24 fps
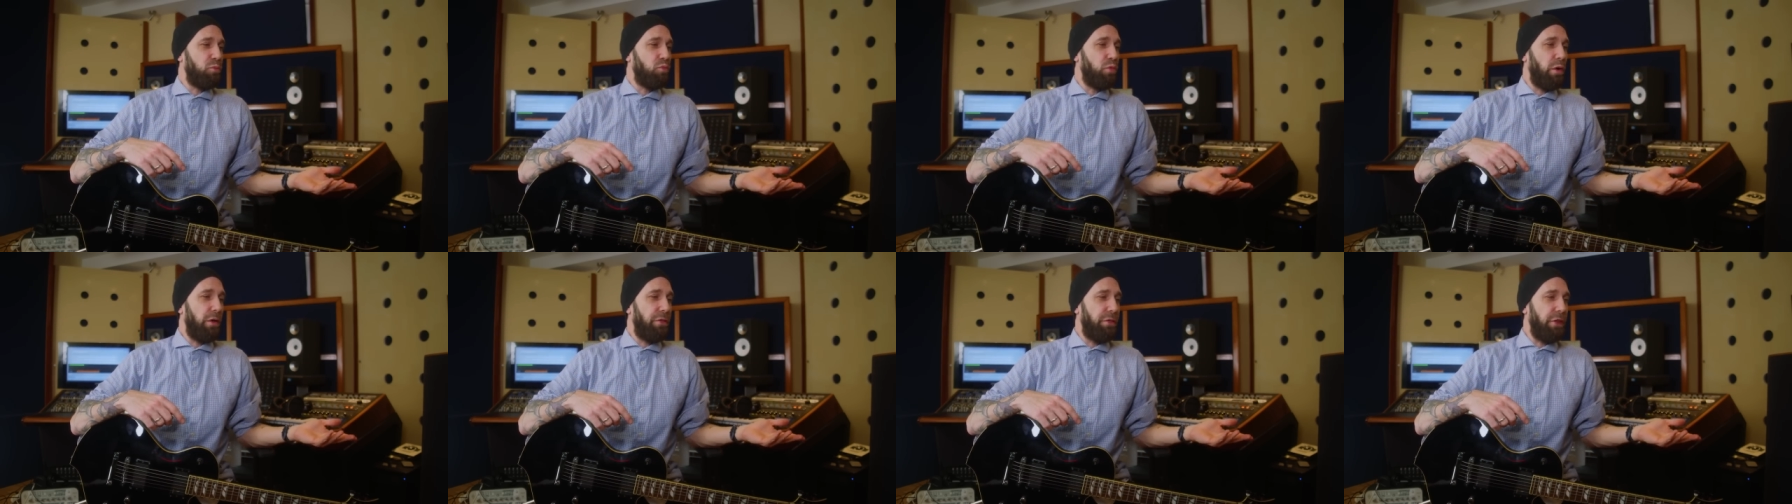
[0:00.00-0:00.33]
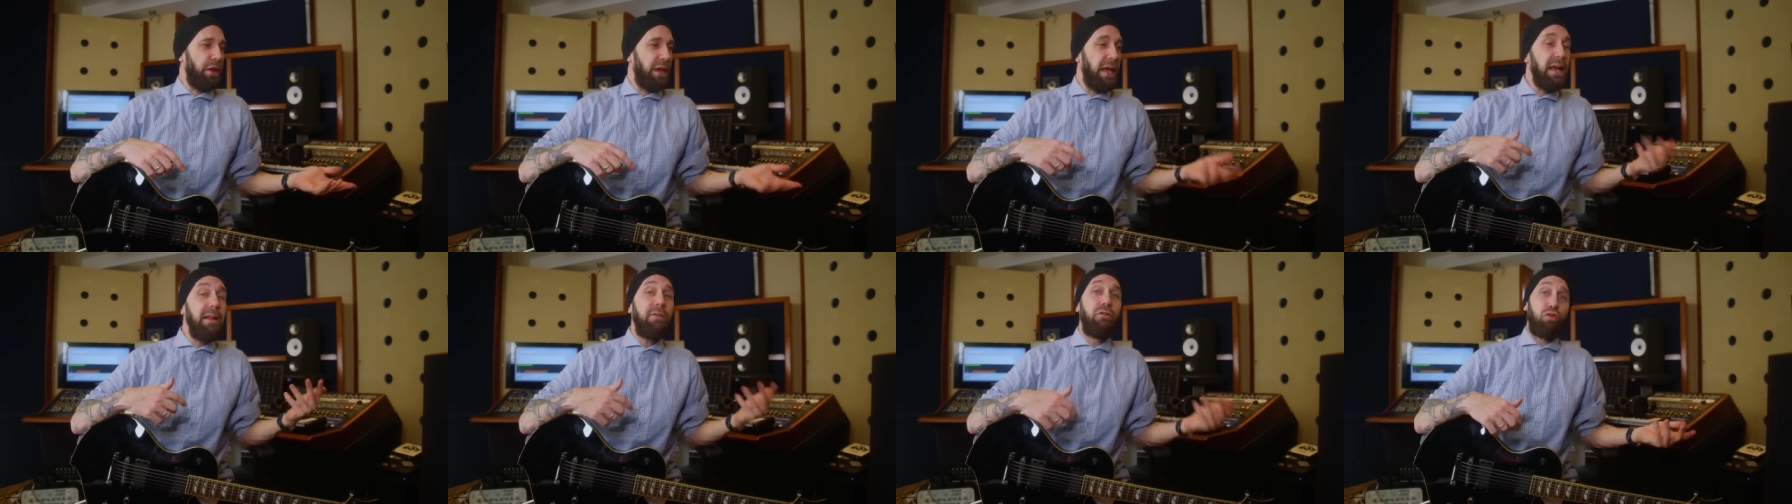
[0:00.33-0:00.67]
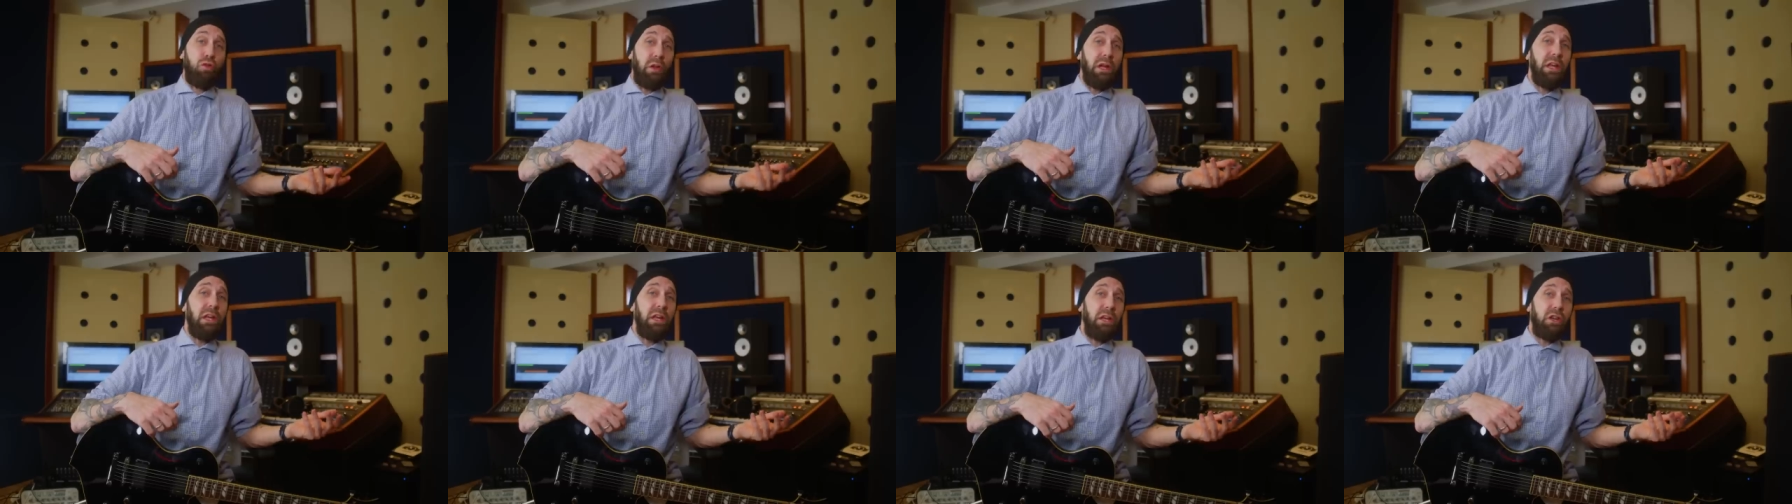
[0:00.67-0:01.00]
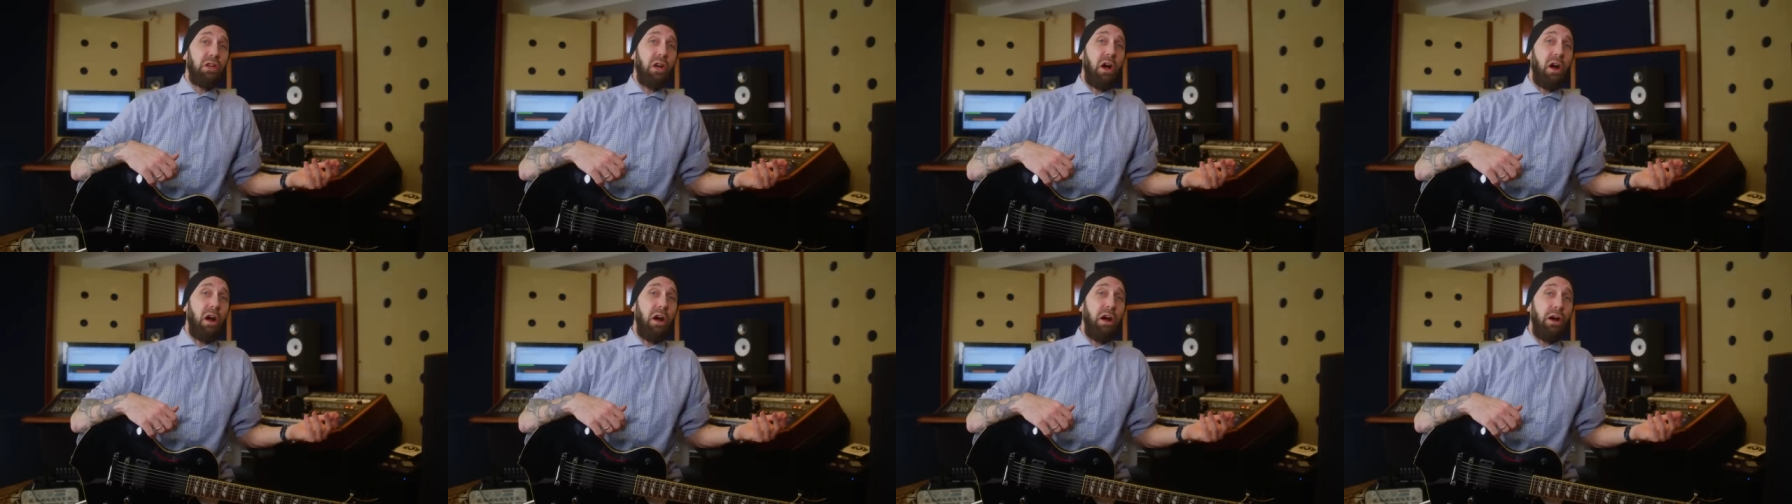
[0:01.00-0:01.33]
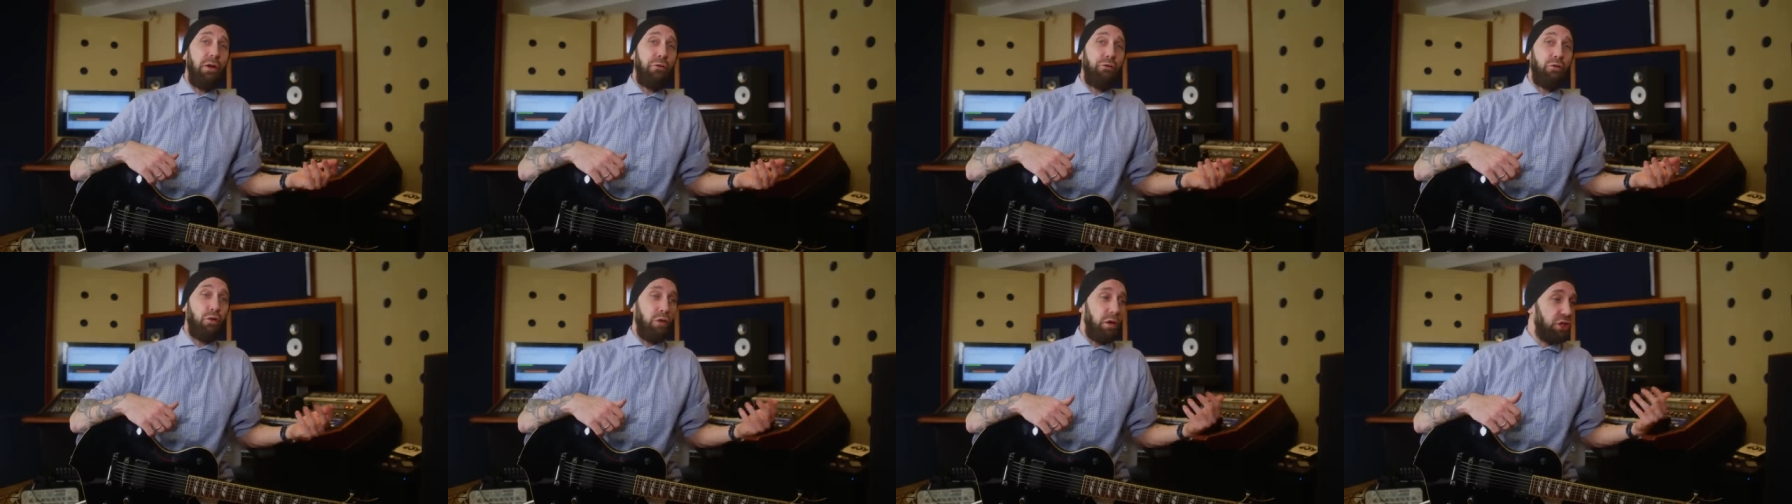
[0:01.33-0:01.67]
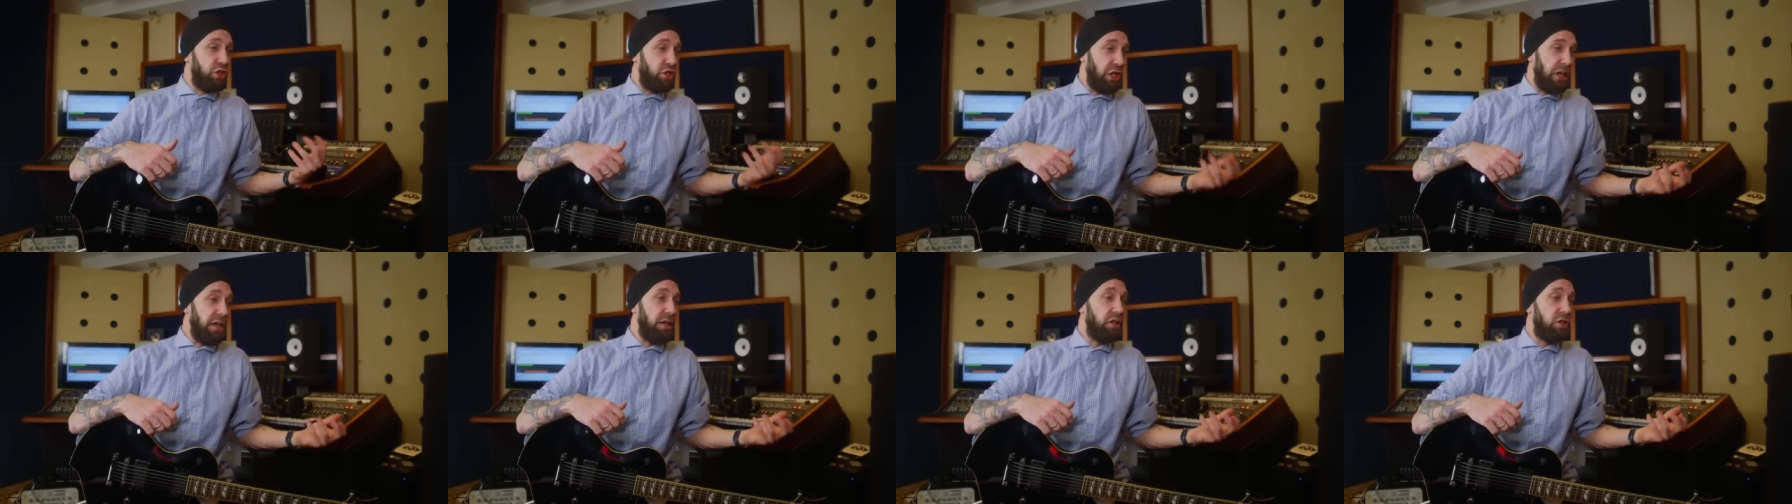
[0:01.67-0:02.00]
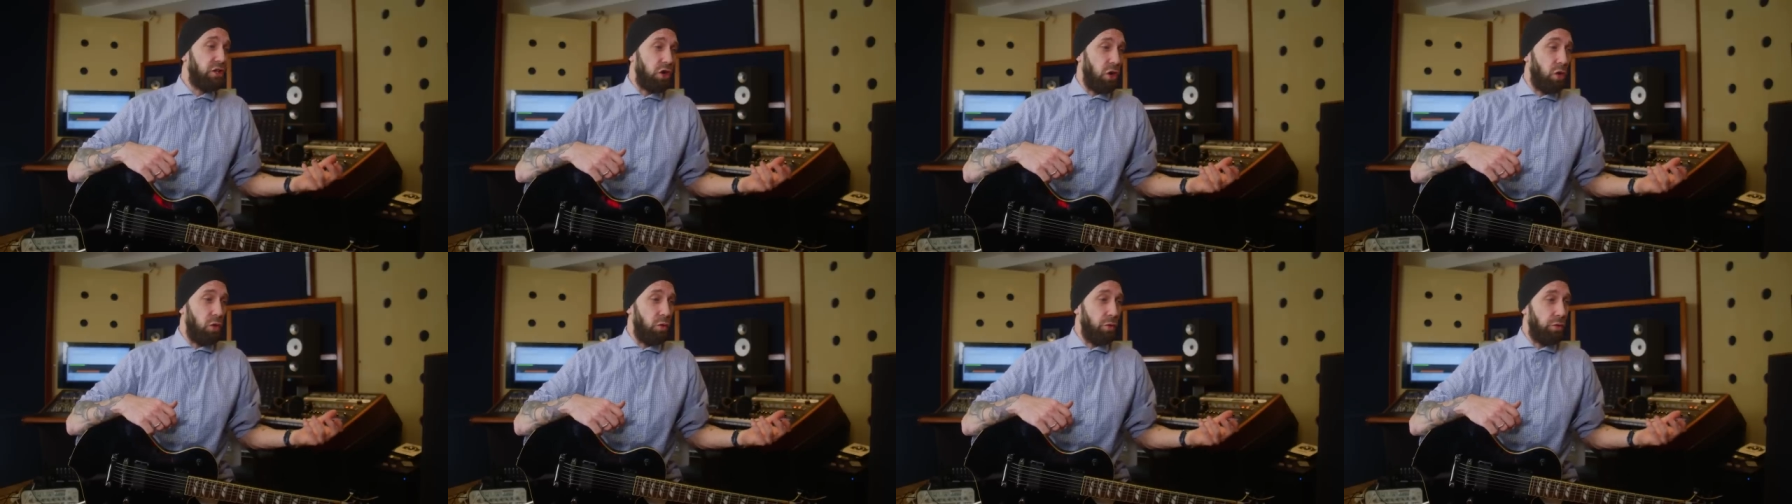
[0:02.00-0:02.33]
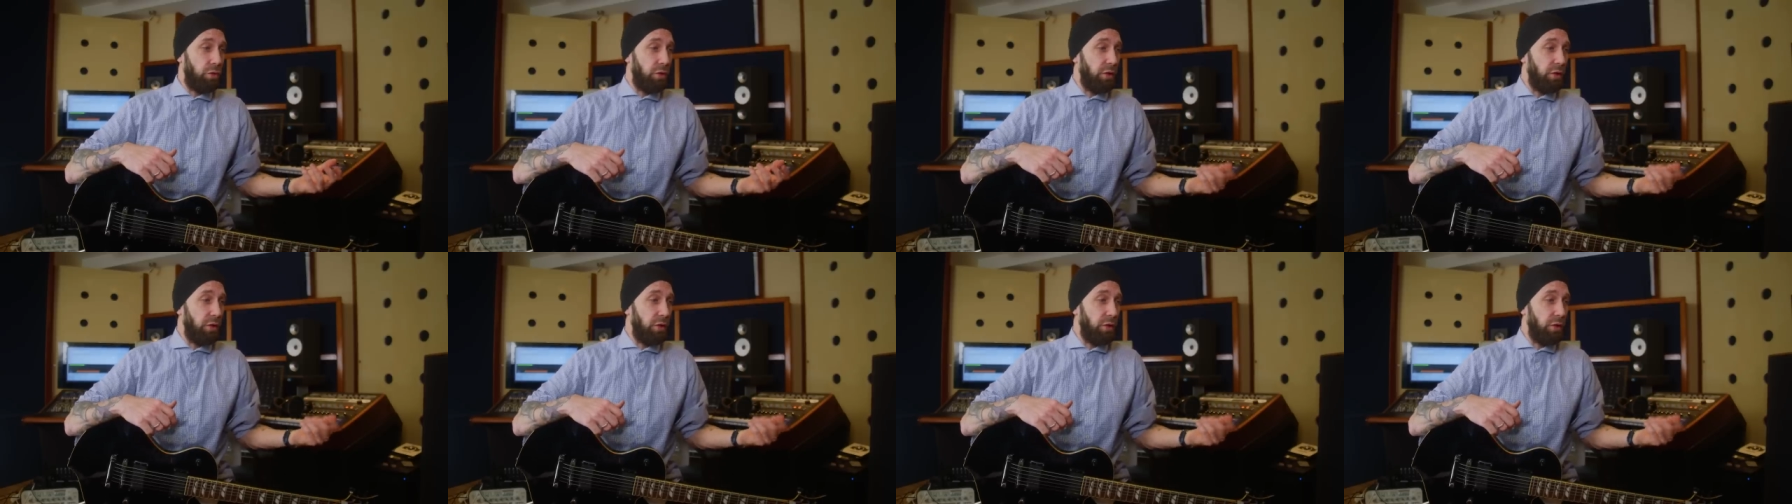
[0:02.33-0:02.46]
with an eight-string guitar for gent tones,